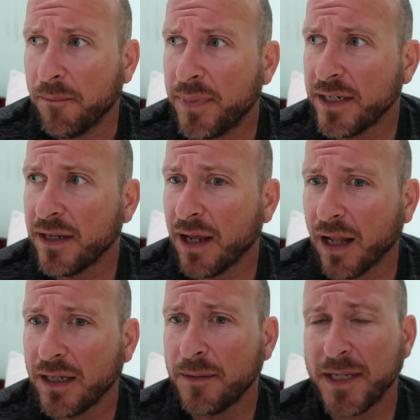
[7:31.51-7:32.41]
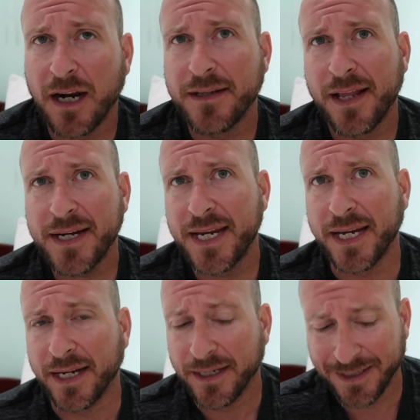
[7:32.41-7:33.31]
Been a little bit
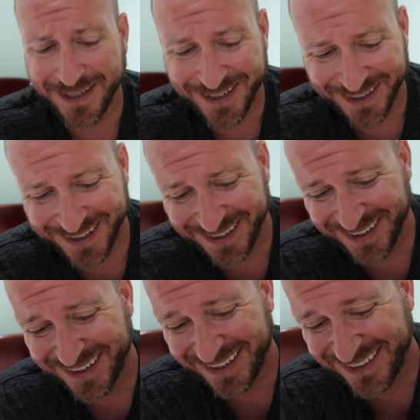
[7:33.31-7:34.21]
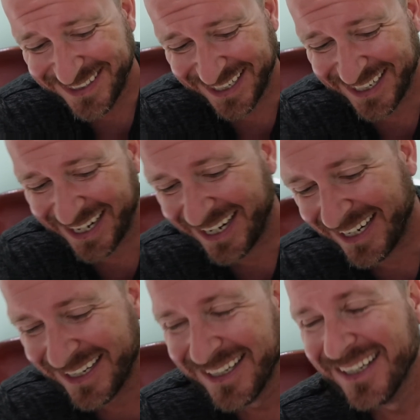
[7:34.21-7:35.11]
unlucky
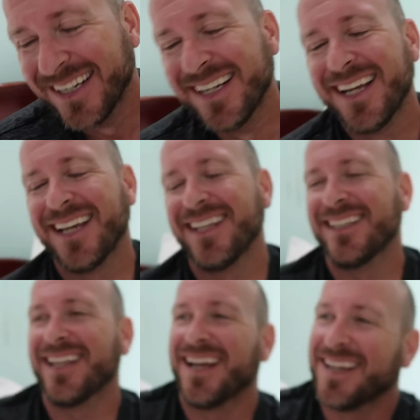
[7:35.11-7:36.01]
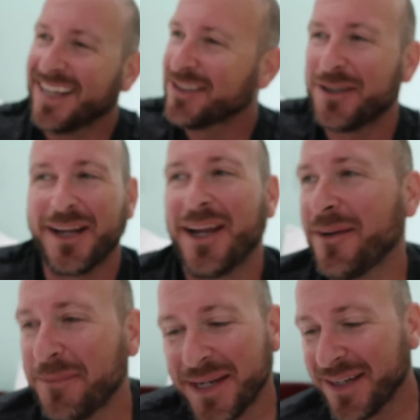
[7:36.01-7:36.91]
today, and
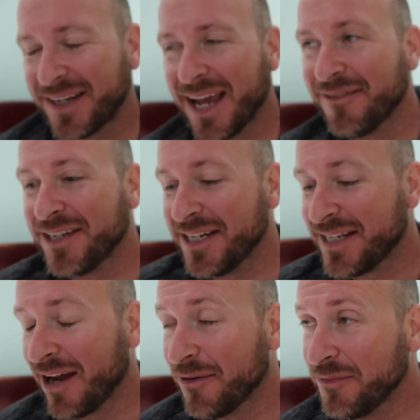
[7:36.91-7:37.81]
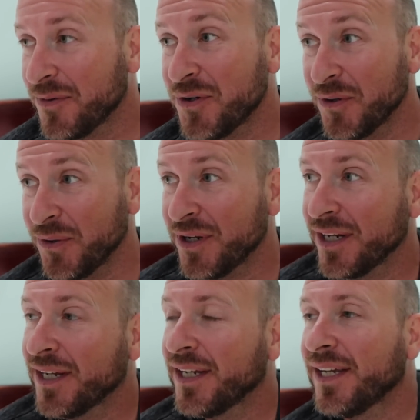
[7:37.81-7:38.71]
yesterday being kind of in a down
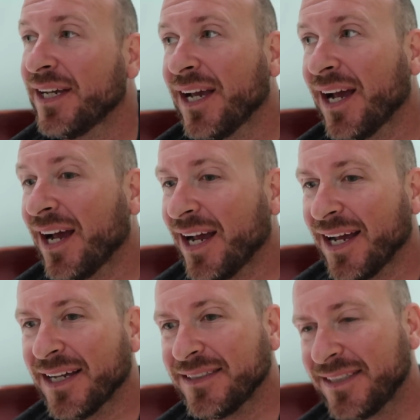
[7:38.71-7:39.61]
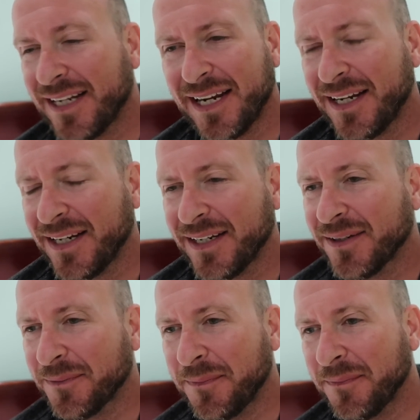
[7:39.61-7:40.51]
mood,
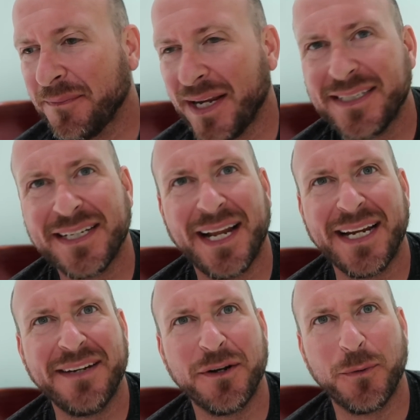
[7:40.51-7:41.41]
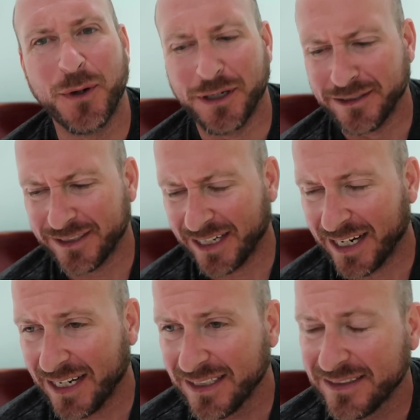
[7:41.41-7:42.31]
today made today even worse, I
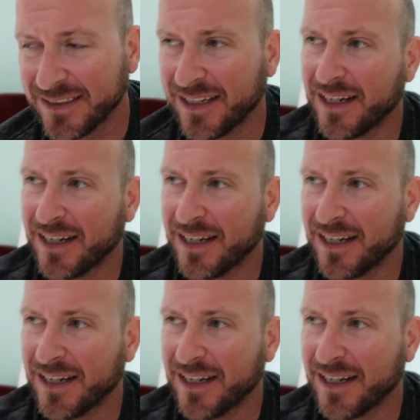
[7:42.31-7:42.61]
guess.